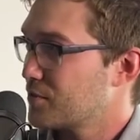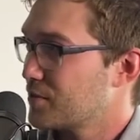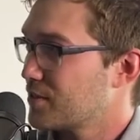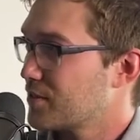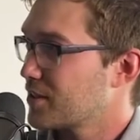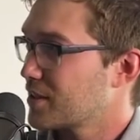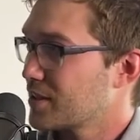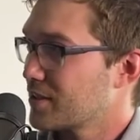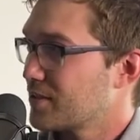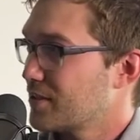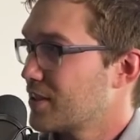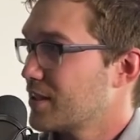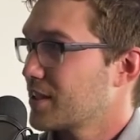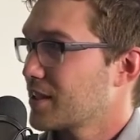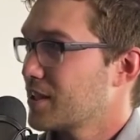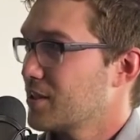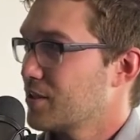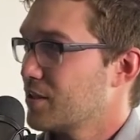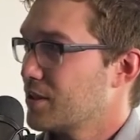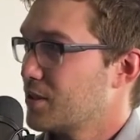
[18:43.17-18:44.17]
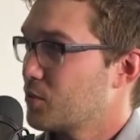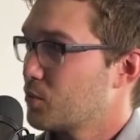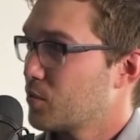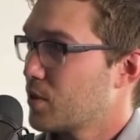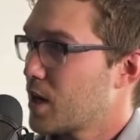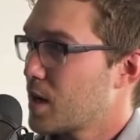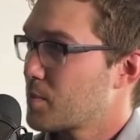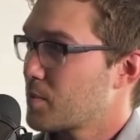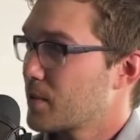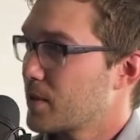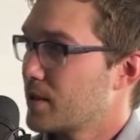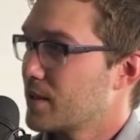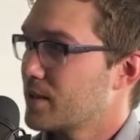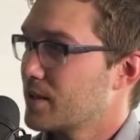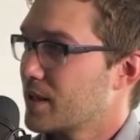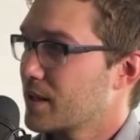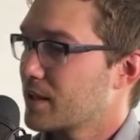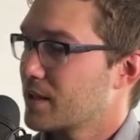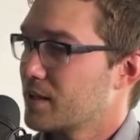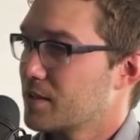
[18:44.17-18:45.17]
And it's like, it's not like he had to operate in
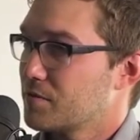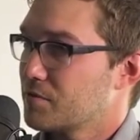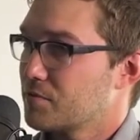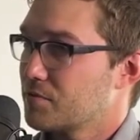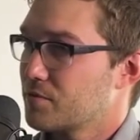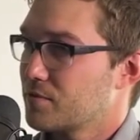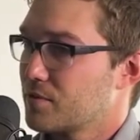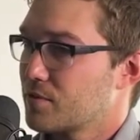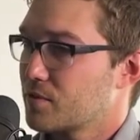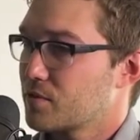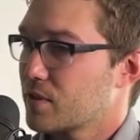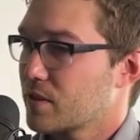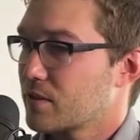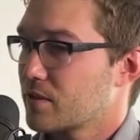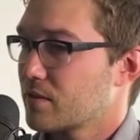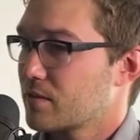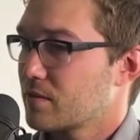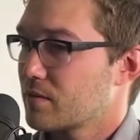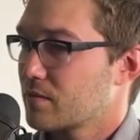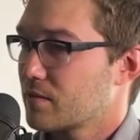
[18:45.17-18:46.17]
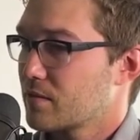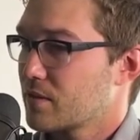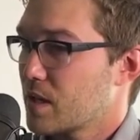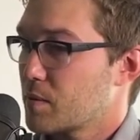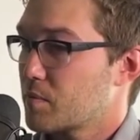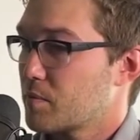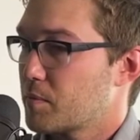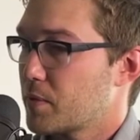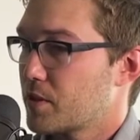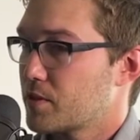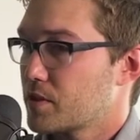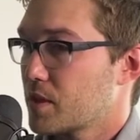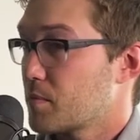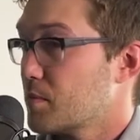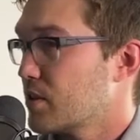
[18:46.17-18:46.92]
that kind of strict type of budget.